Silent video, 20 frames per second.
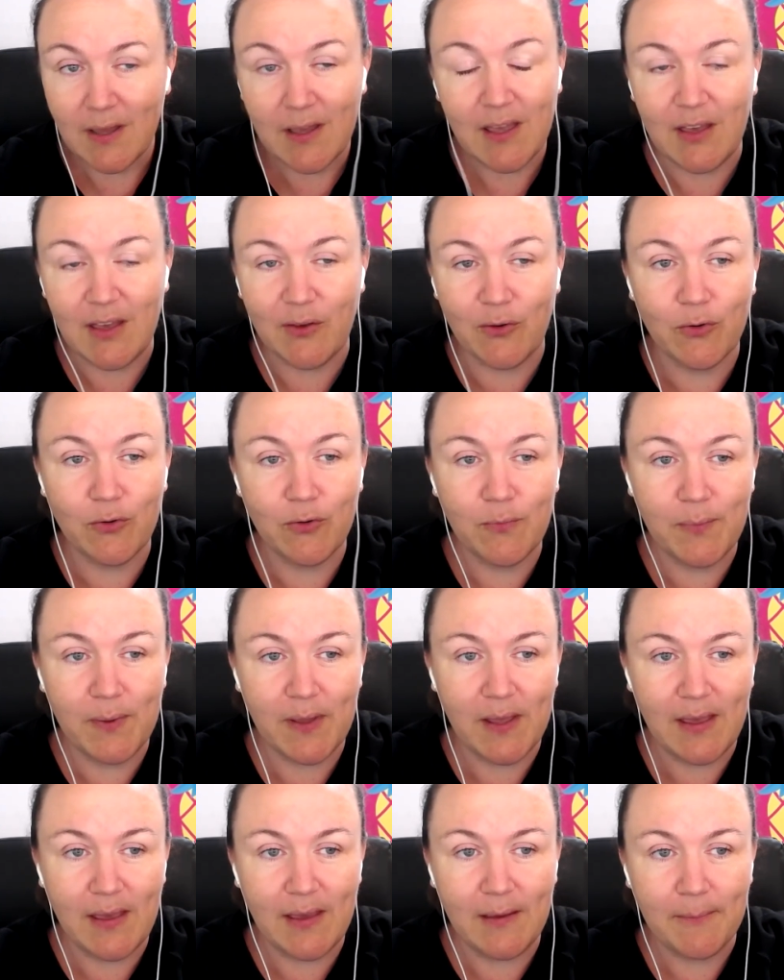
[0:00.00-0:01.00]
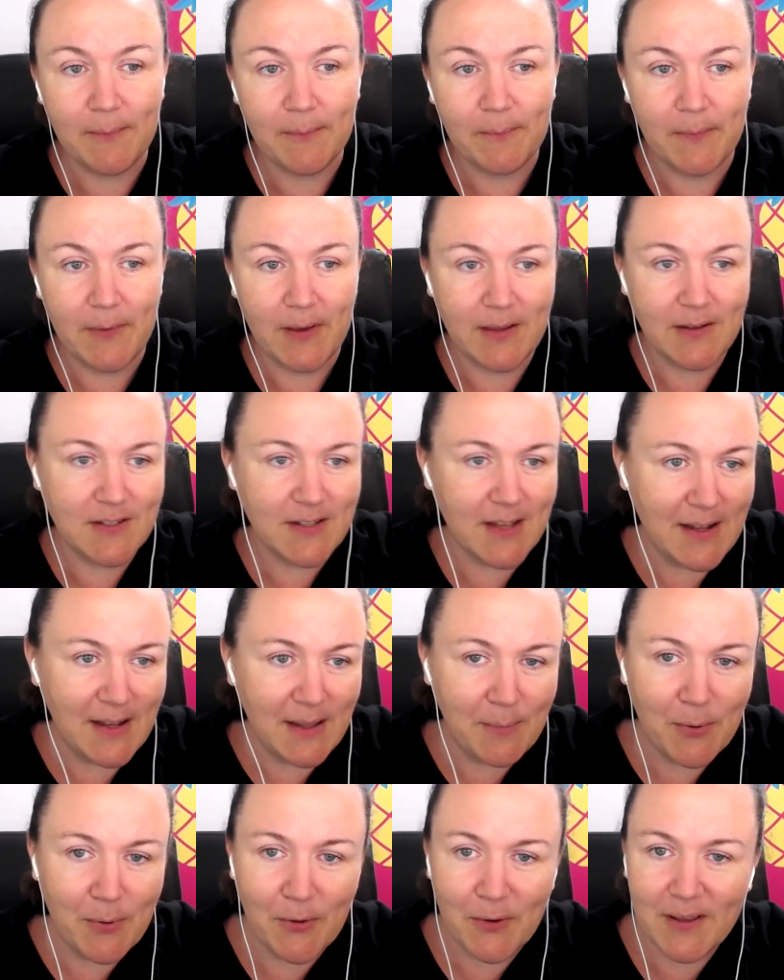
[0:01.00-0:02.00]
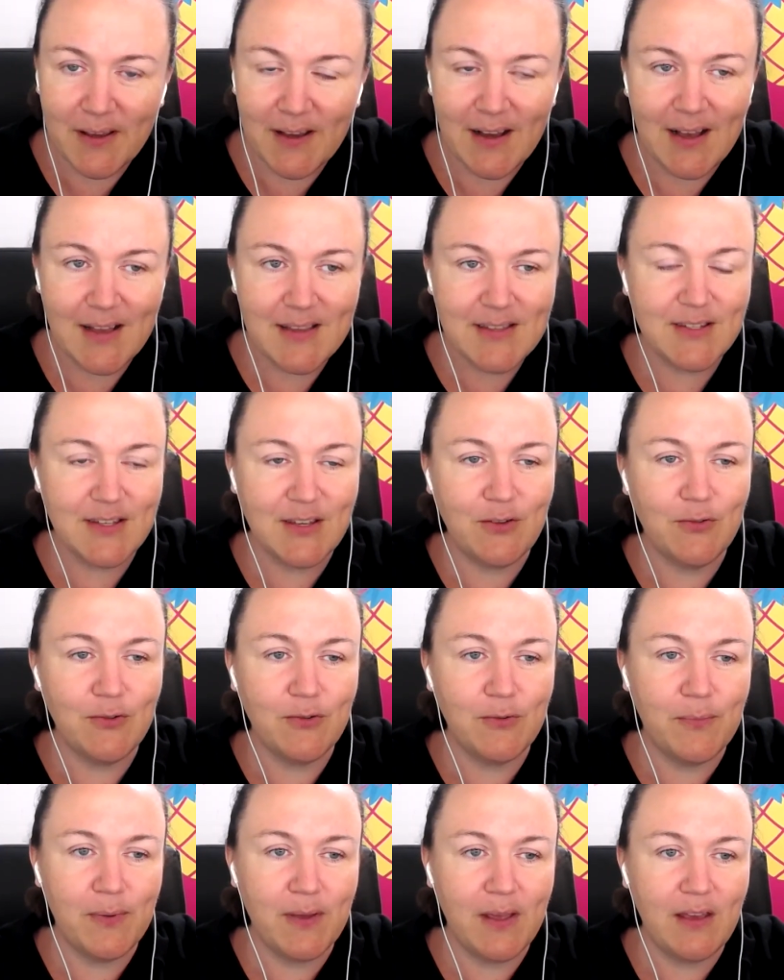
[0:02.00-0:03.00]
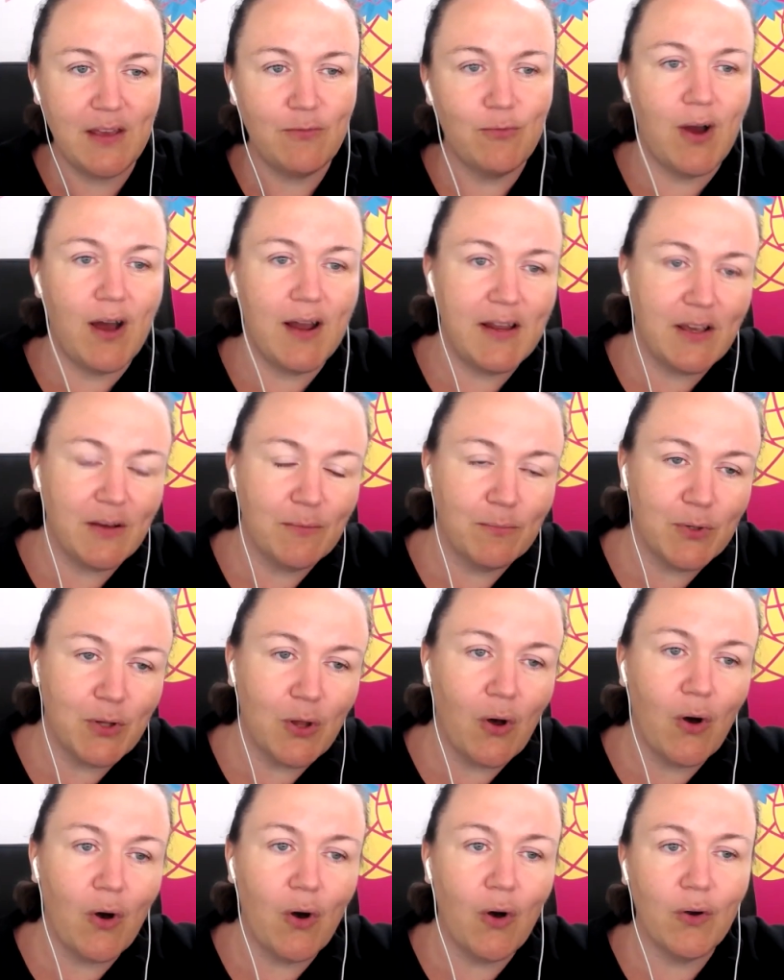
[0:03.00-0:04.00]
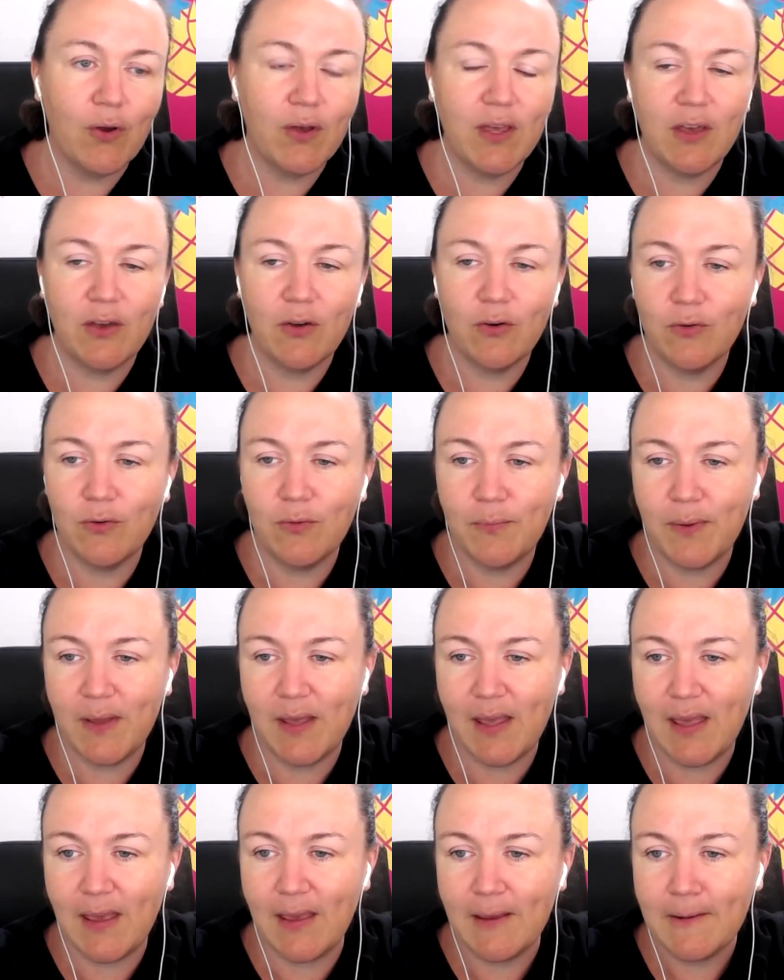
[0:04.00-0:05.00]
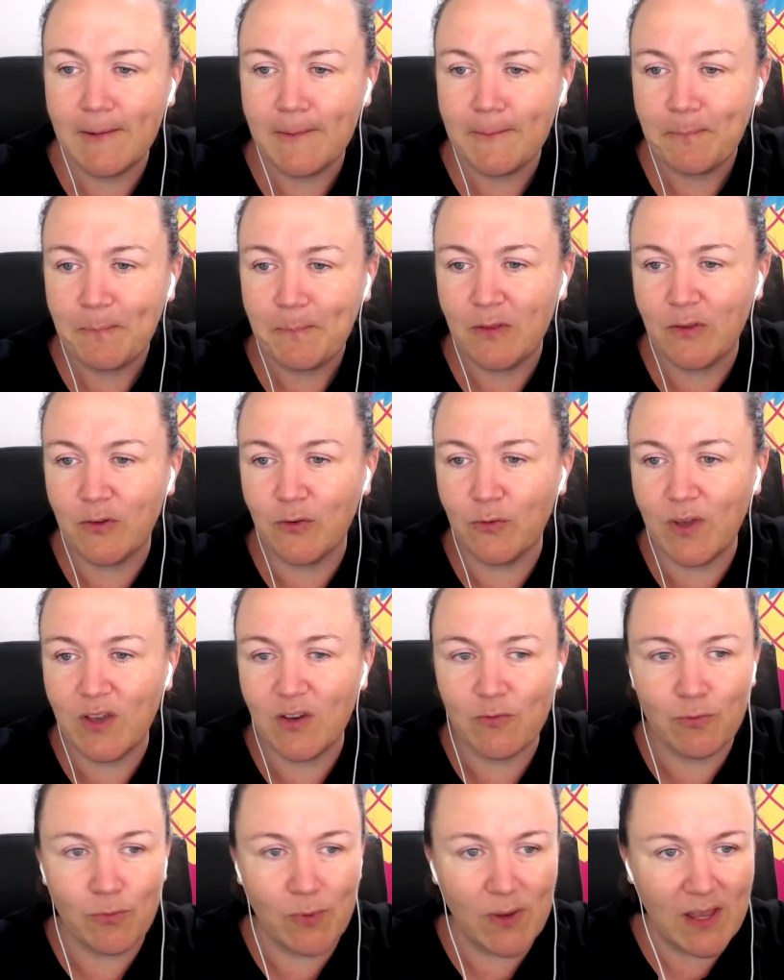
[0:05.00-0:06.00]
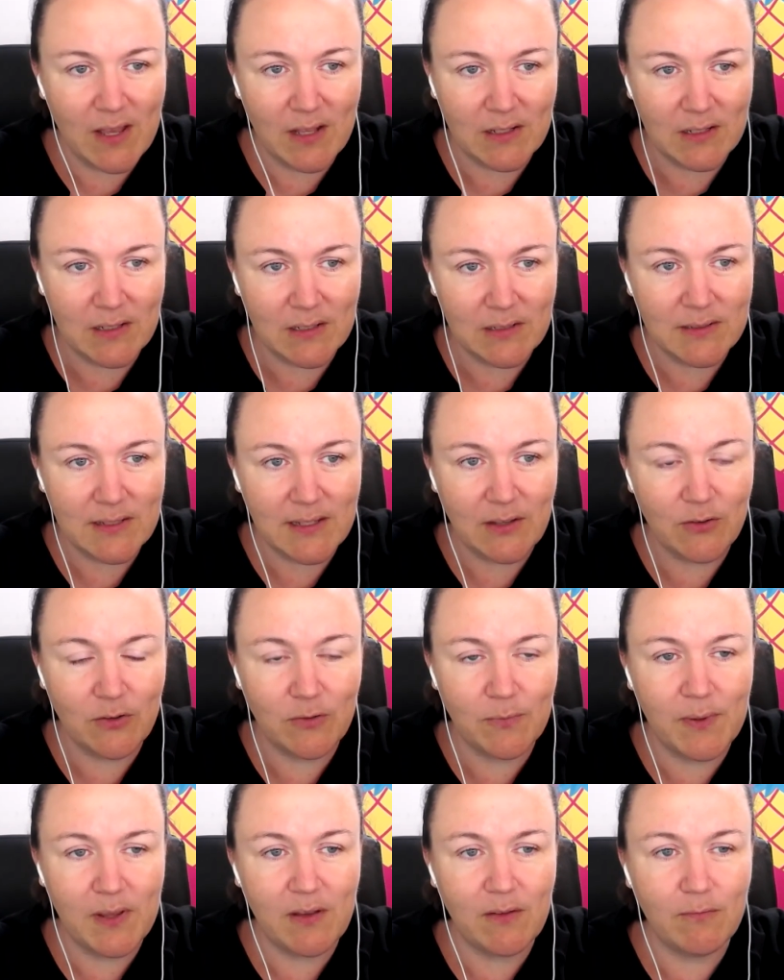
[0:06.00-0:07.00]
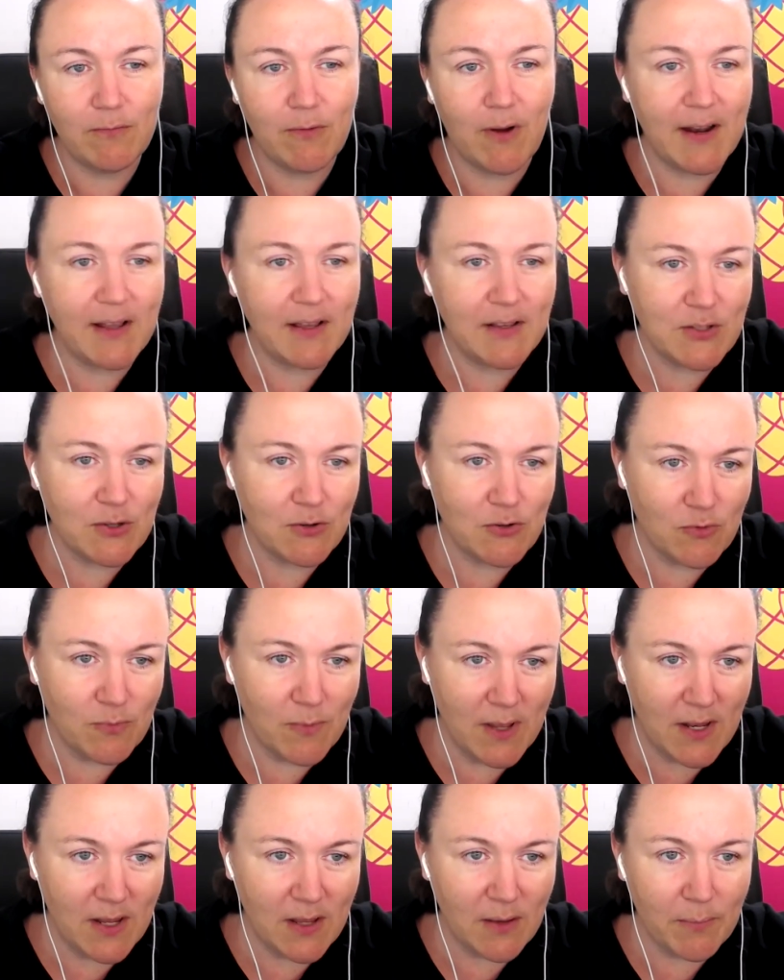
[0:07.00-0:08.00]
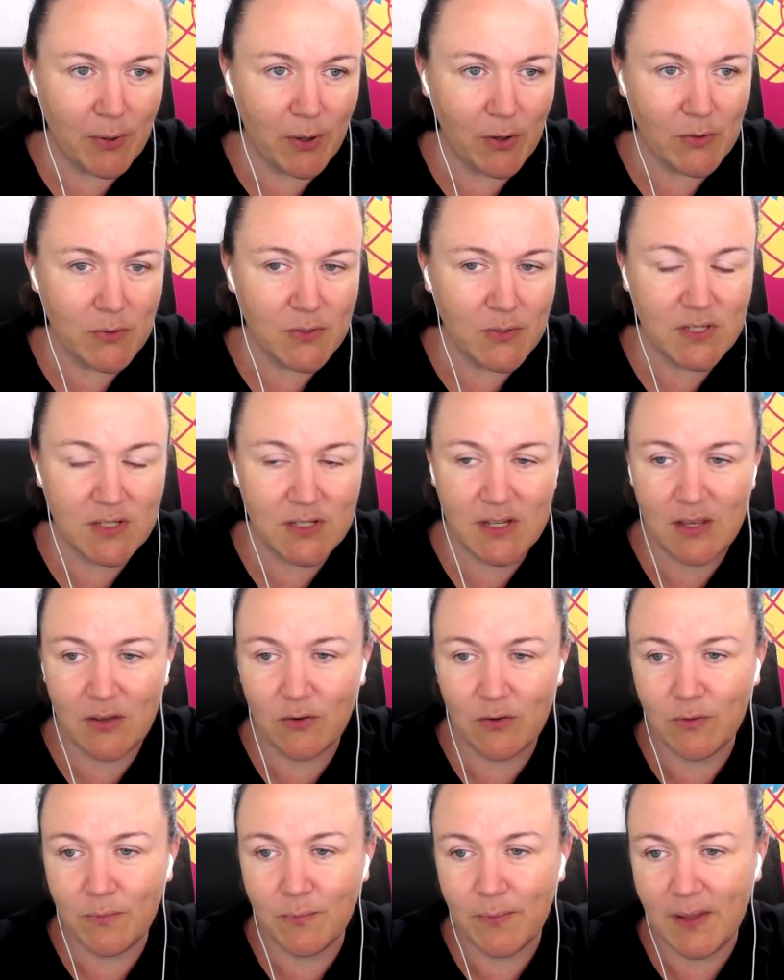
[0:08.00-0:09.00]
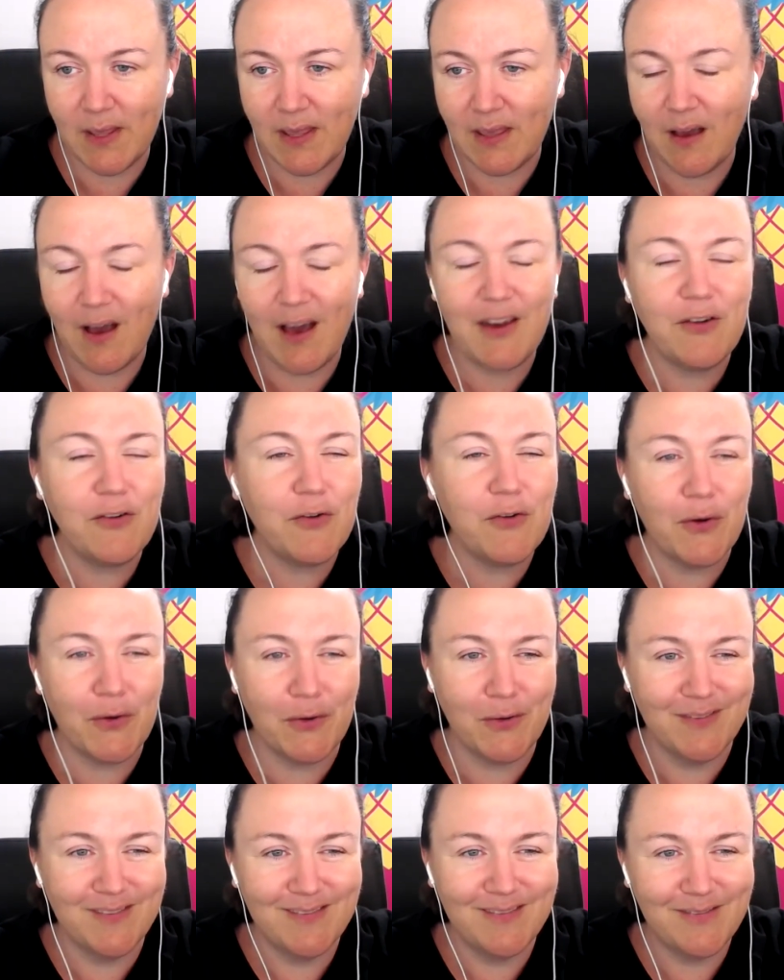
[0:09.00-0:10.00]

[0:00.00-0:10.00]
it could be a daily podcast, it could be writing a blog, it could be doing a reel, it could be writing a social media post, it could be, I don't know,